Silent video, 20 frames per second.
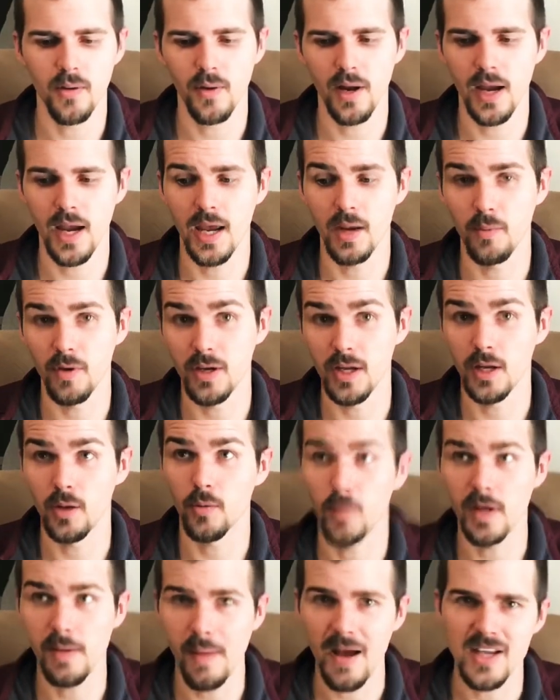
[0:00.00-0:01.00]
and we did a
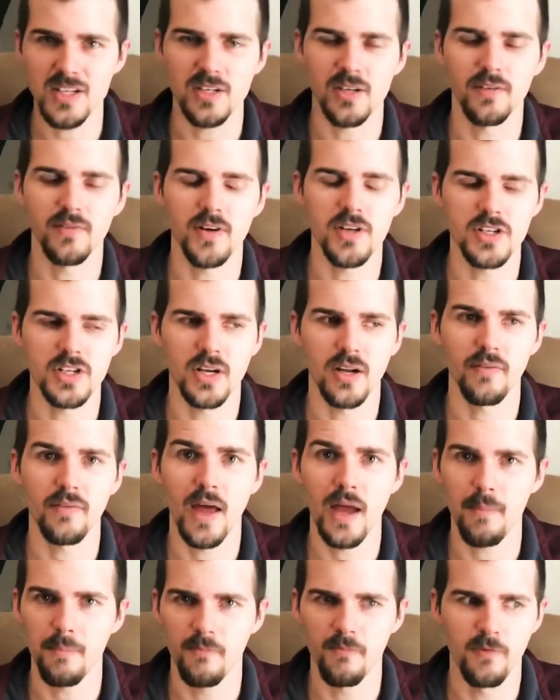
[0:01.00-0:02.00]
remastered version of
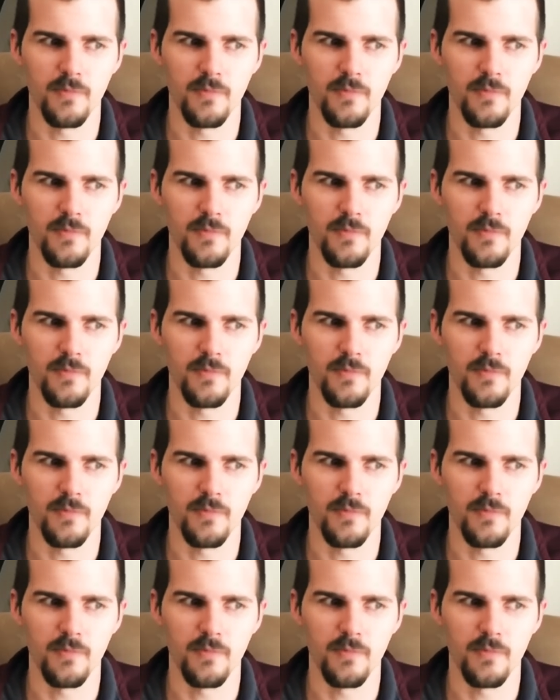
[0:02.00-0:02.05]
that